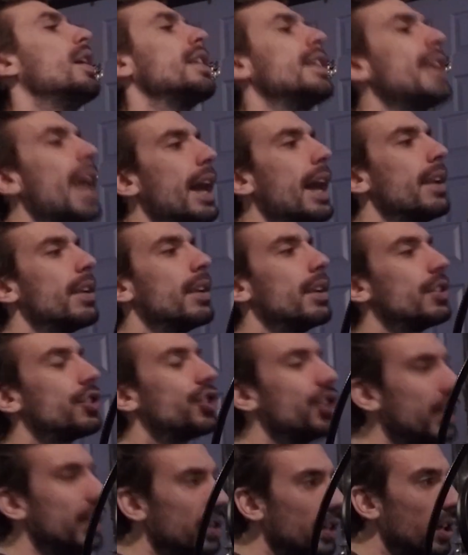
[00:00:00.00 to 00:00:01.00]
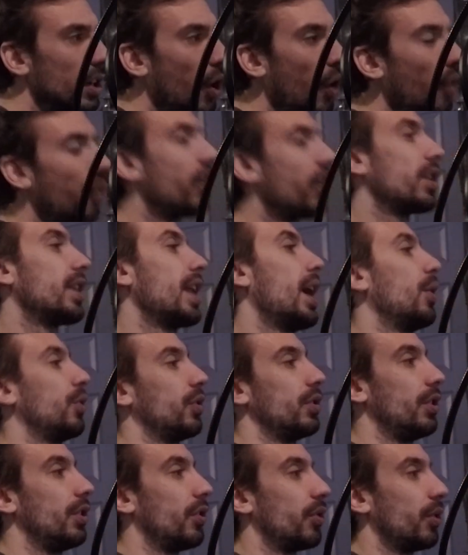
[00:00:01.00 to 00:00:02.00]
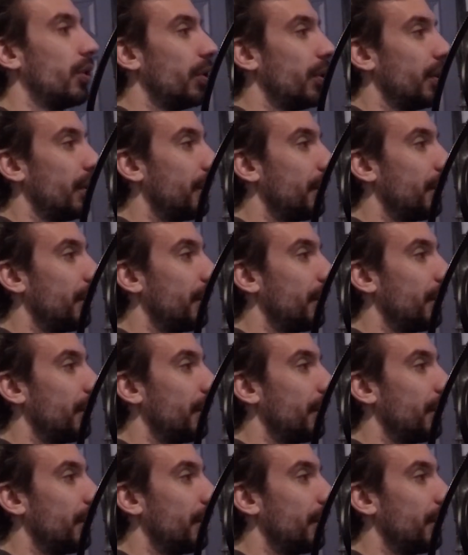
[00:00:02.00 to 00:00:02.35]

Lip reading: Yet she's over 1,000 years old.